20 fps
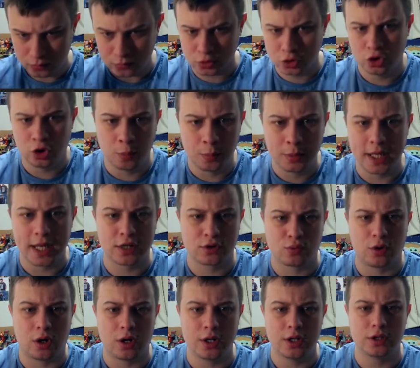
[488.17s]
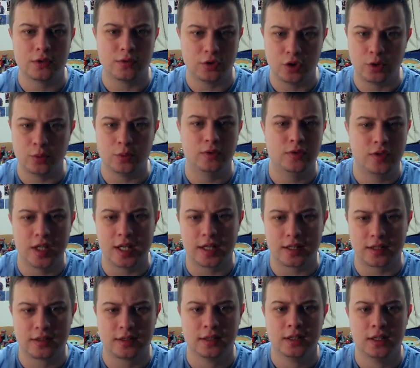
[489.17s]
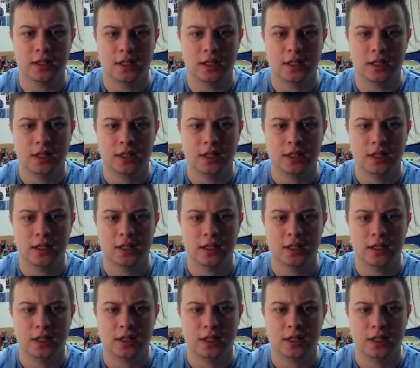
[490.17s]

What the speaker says: some guest writers for 2 and 6.